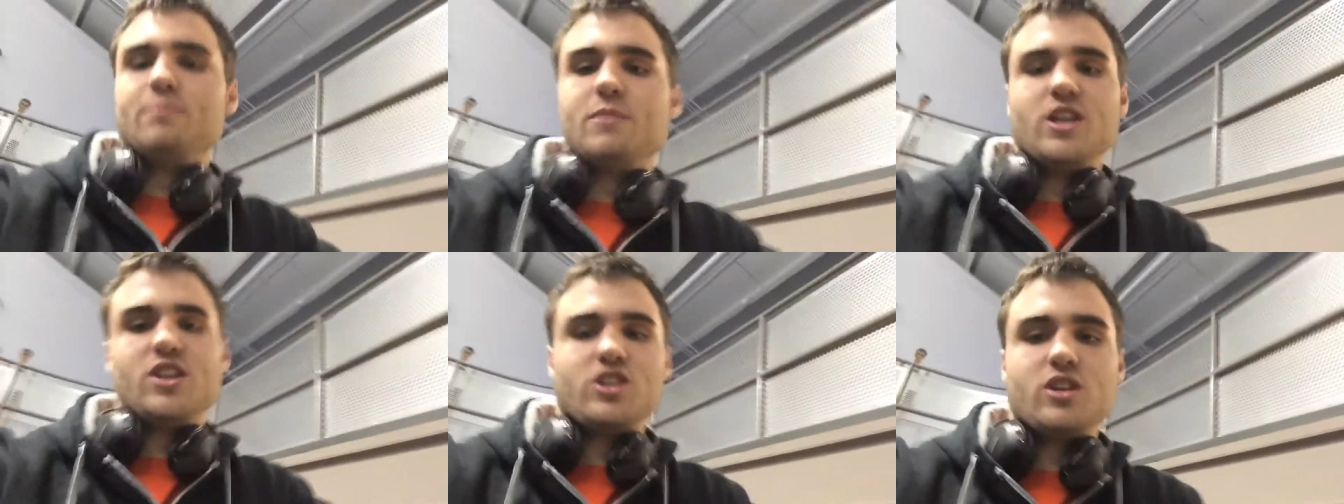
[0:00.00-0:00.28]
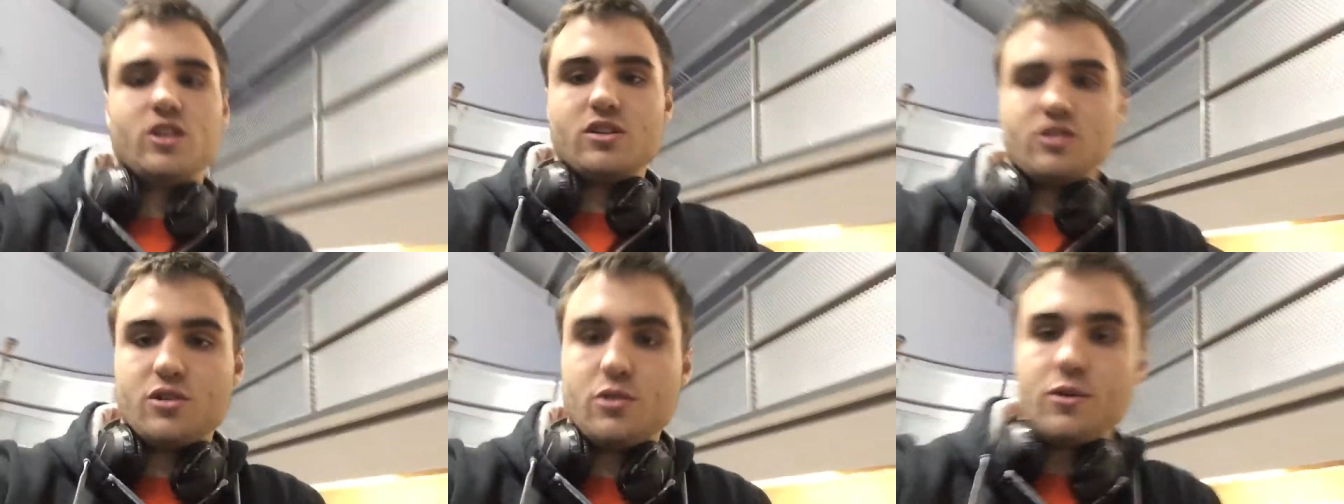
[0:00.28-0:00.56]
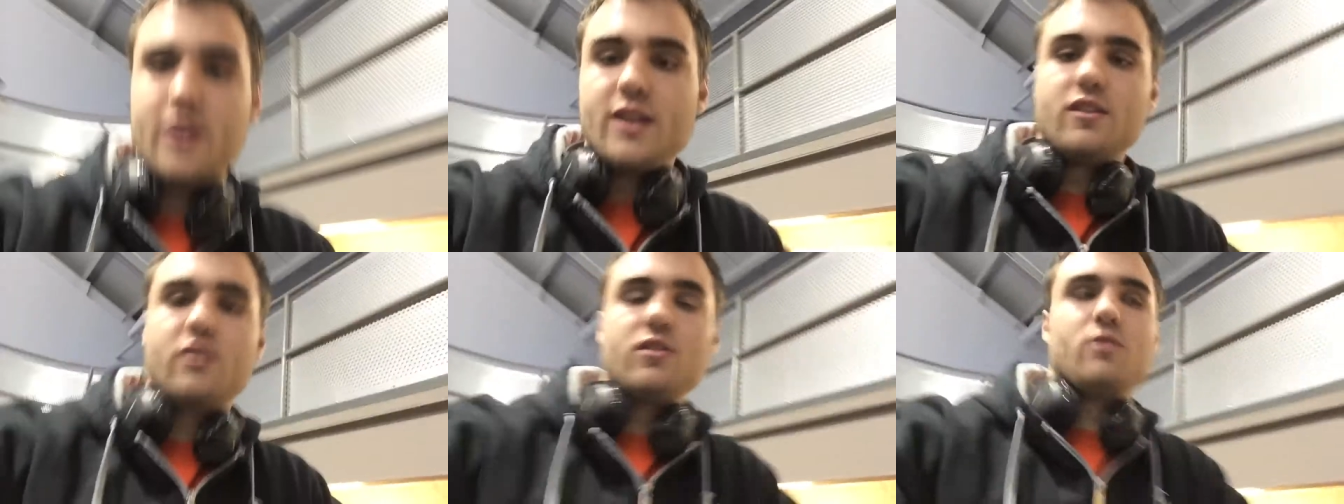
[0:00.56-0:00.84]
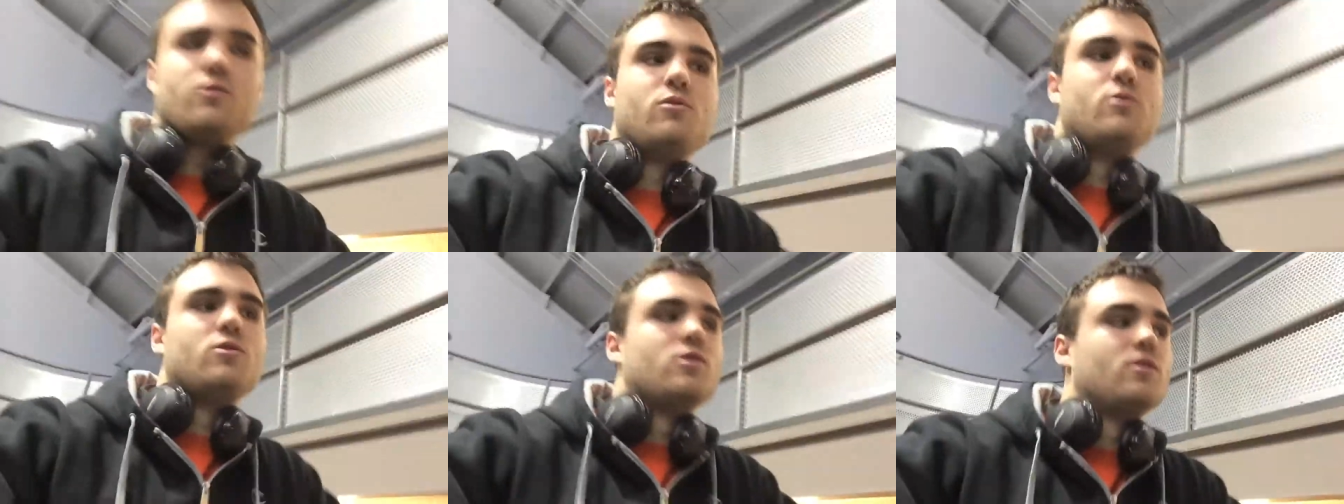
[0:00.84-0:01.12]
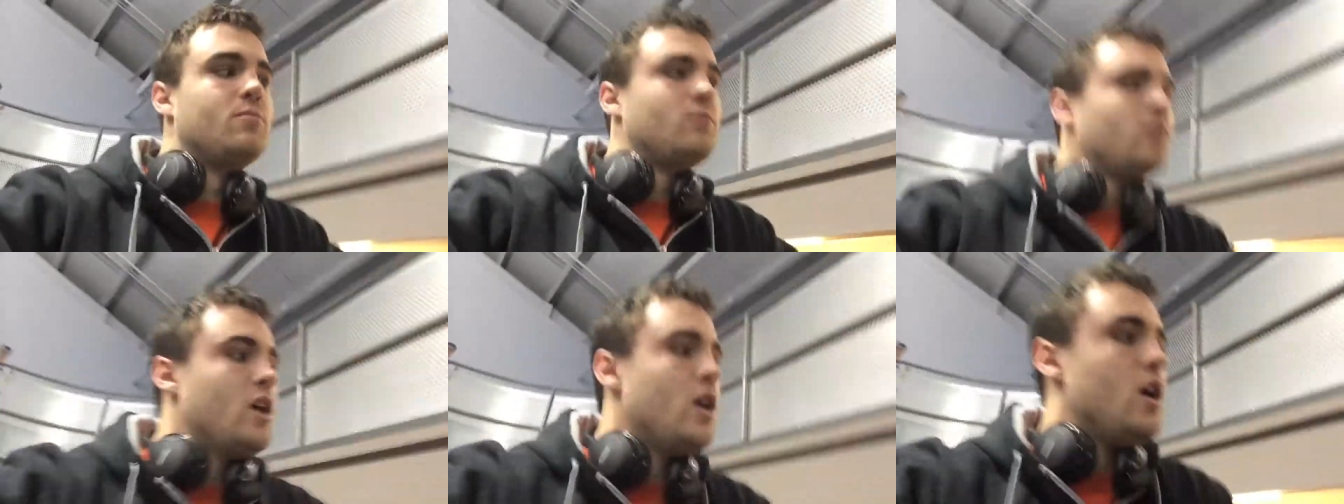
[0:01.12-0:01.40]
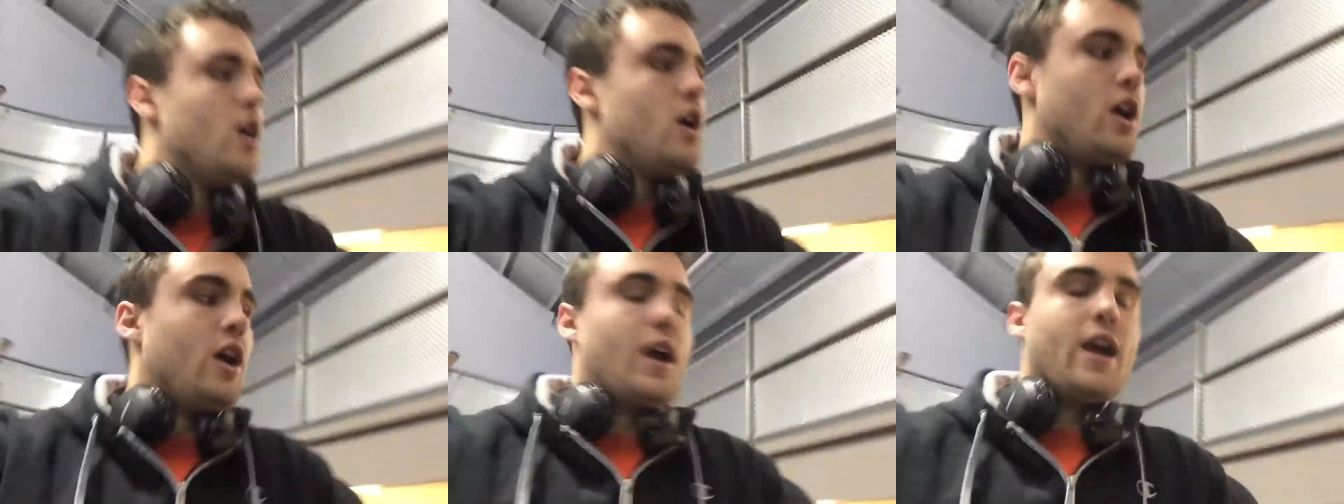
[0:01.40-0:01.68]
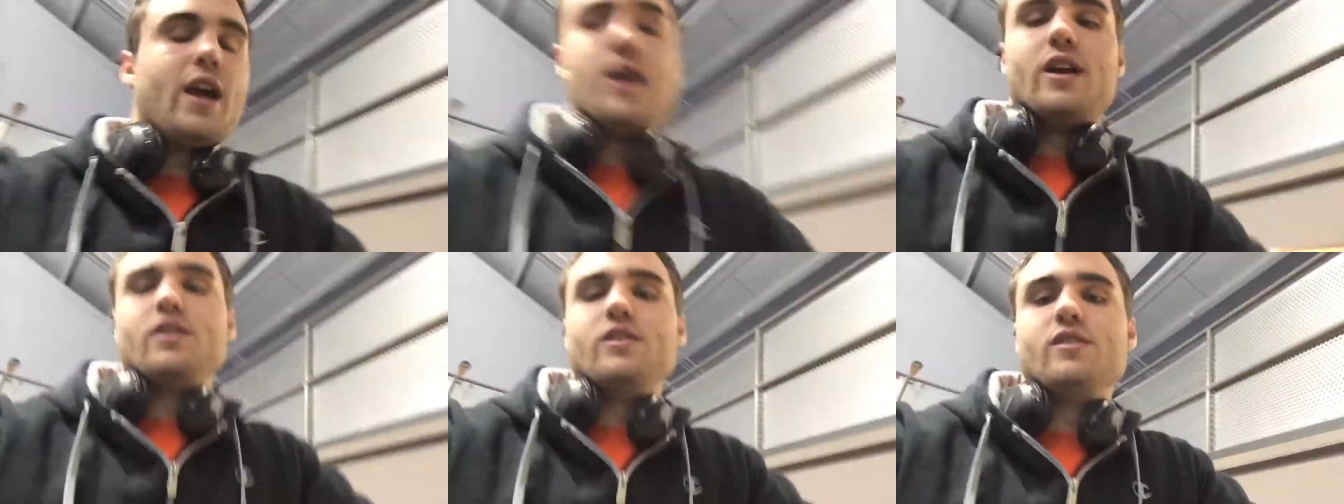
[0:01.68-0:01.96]
It means your joints are warm
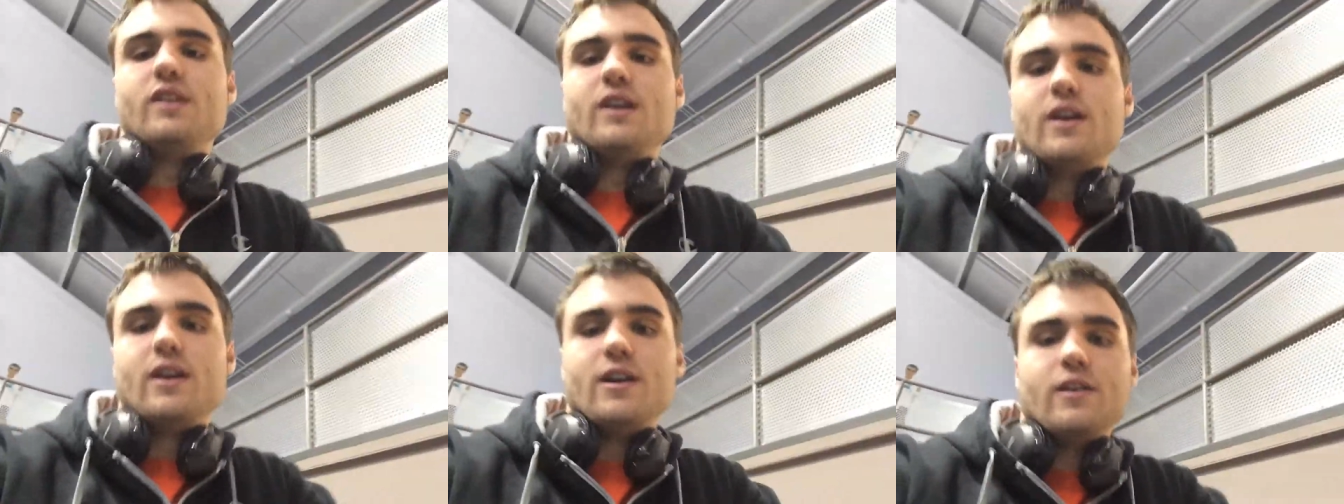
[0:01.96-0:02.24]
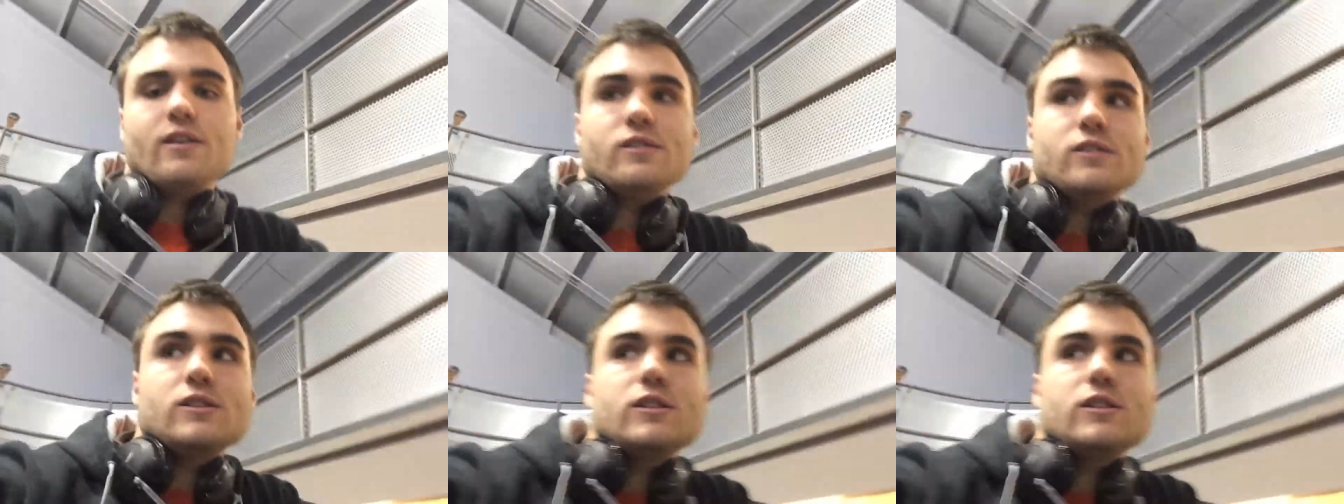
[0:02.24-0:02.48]
and uh,